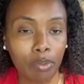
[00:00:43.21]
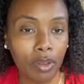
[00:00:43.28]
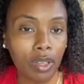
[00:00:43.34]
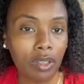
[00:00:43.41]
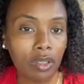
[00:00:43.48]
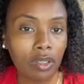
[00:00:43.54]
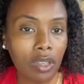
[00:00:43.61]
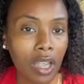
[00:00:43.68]

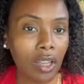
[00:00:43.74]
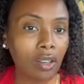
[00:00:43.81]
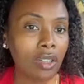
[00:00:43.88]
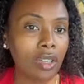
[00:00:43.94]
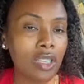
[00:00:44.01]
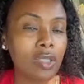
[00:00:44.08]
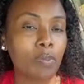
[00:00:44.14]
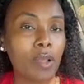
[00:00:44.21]
Britton, and
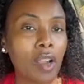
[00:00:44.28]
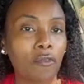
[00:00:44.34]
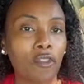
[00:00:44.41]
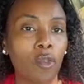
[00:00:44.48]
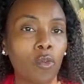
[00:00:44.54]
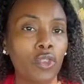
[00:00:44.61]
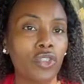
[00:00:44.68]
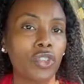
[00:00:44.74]
on this
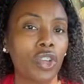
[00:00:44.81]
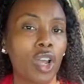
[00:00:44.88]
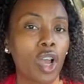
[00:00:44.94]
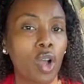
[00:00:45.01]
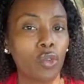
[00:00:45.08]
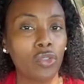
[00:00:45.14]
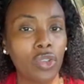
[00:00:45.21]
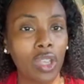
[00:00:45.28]
platform we share
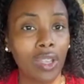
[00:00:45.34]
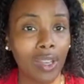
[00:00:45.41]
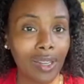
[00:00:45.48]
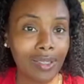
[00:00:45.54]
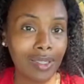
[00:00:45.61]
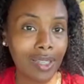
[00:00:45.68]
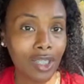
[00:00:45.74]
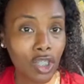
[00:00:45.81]
how you can get
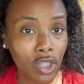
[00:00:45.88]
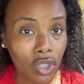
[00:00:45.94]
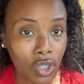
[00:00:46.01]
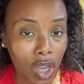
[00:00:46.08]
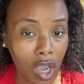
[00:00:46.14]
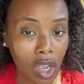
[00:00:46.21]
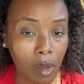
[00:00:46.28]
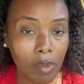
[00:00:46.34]
a teaching
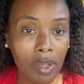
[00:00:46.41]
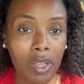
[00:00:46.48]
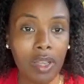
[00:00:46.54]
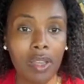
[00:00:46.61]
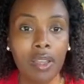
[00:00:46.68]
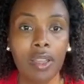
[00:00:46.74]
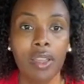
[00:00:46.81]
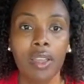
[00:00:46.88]
job
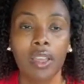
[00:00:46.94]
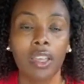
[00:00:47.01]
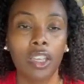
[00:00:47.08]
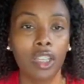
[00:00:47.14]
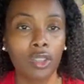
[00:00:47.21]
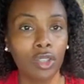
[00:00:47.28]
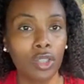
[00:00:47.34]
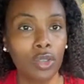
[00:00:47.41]

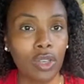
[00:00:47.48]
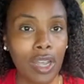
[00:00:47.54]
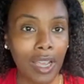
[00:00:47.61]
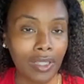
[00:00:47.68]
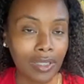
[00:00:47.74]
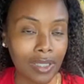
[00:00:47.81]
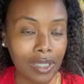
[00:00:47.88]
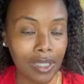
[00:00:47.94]
in the
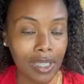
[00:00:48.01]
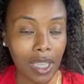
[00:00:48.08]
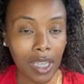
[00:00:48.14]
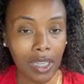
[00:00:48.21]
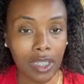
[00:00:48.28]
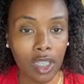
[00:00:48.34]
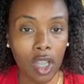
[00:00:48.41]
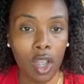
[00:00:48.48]
United
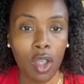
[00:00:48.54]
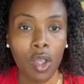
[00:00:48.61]
States.